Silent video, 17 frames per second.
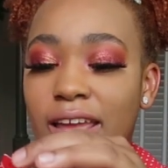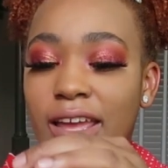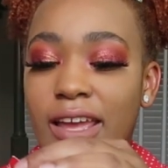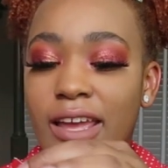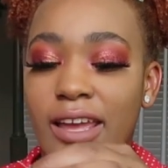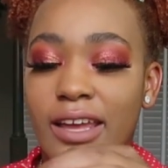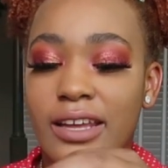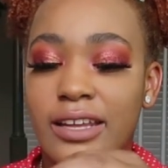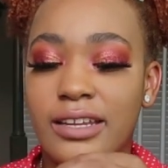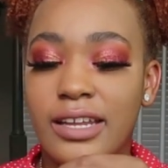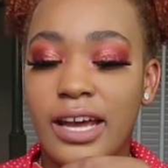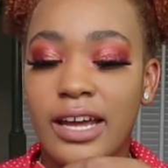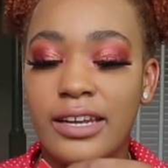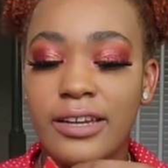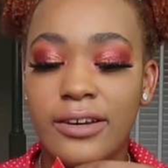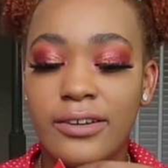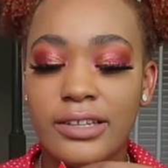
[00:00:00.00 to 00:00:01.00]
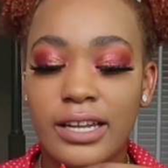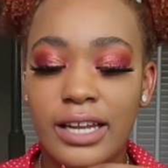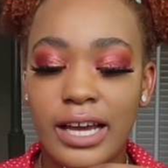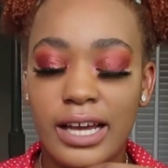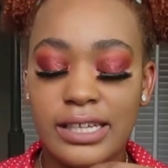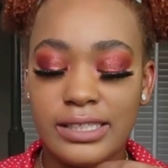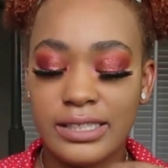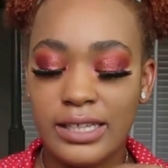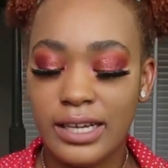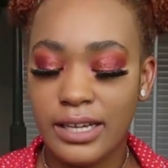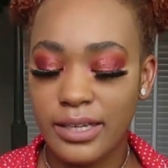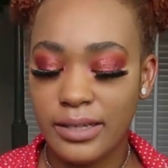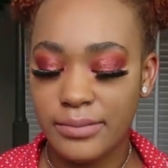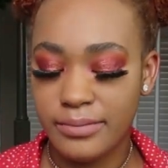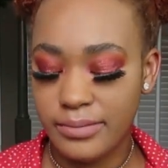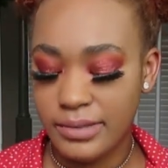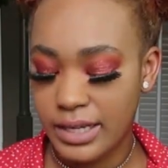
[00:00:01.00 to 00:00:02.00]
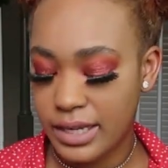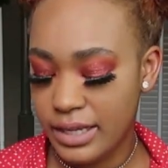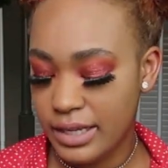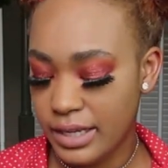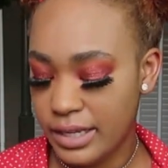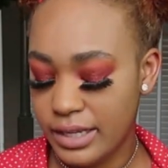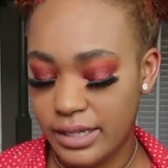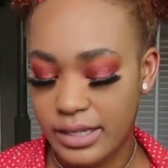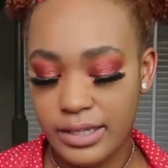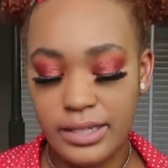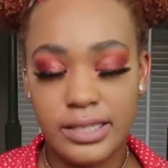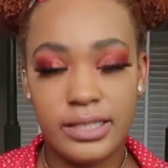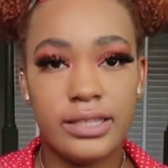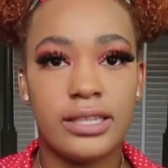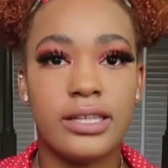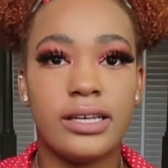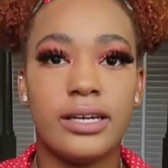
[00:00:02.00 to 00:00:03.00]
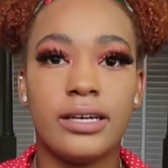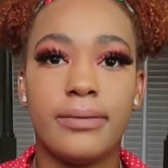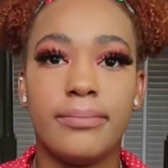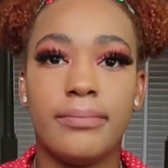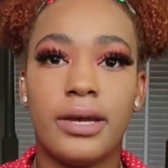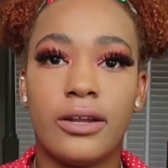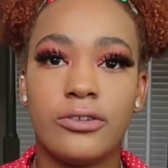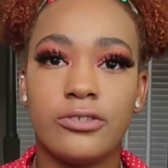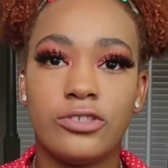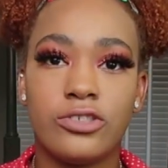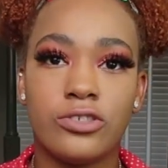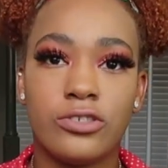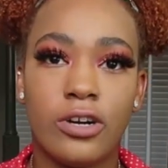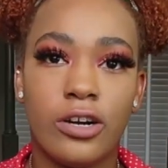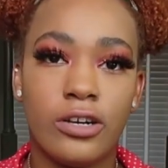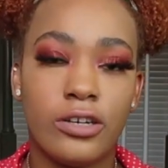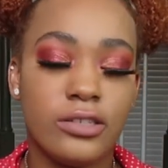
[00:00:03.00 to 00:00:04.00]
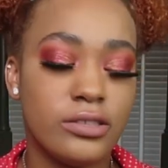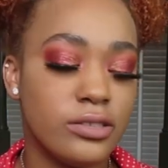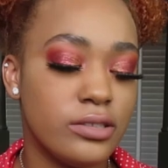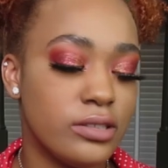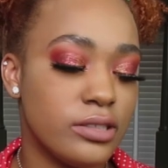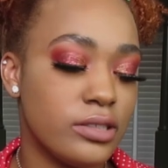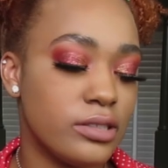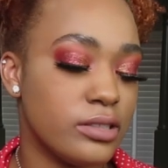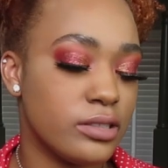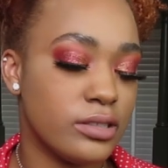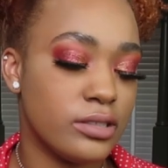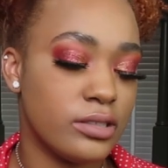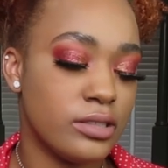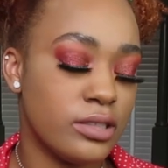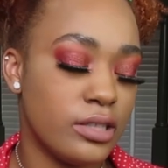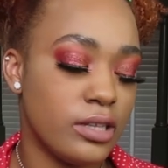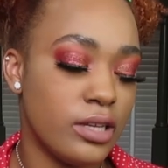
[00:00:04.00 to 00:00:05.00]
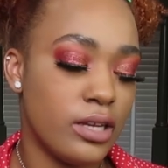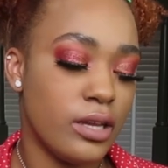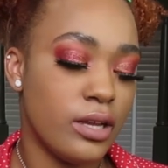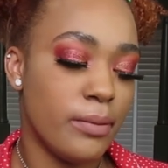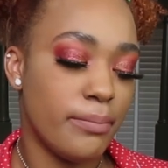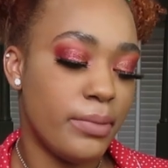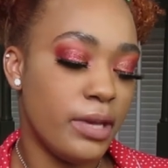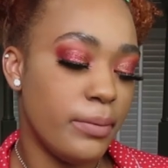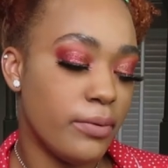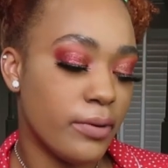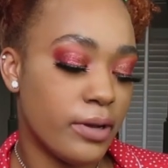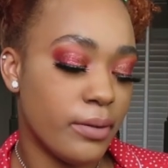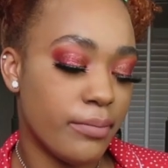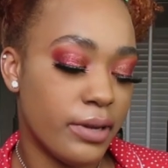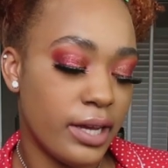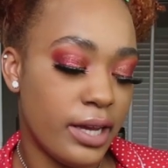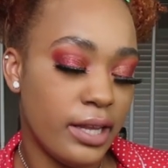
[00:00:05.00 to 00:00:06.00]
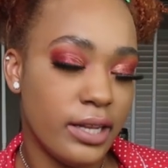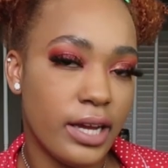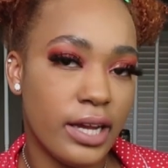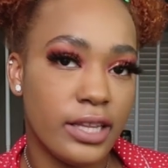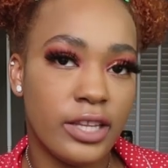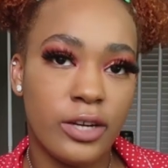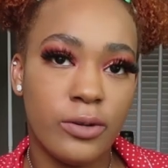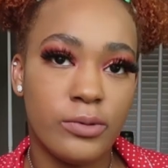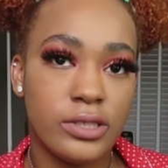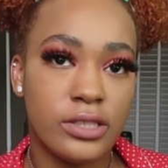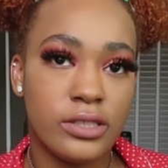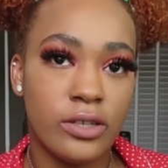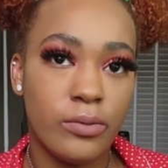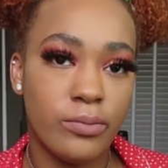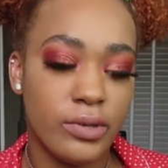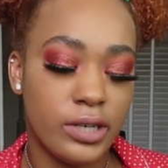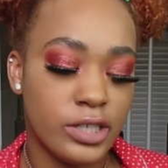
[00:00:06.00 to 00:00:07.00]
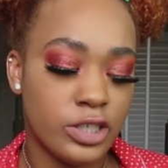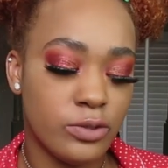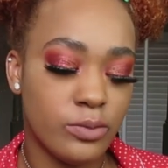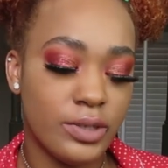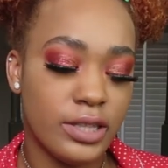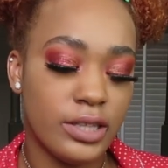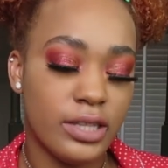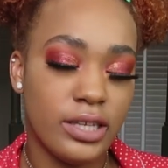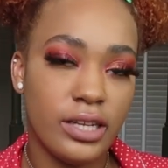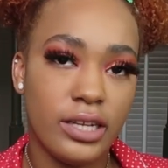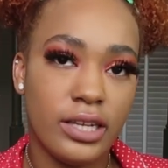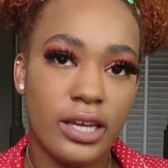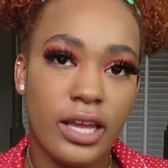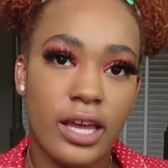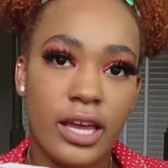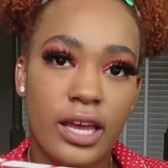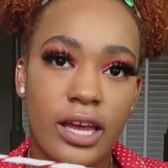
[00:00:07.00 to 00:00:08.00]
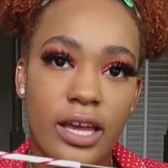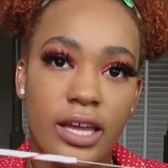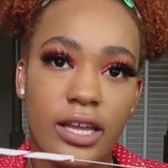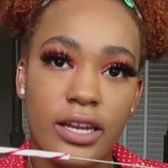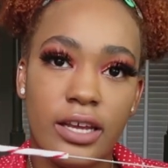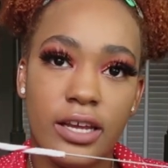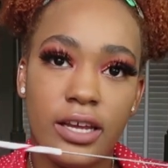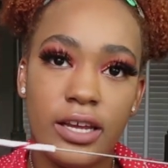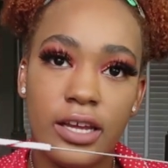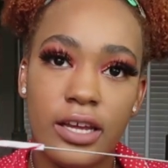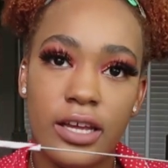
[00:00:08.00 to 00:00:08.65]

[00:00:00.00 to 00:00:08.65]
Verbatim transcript: And I know the last time that he did the metal straws, people complained like there was no brush with it. And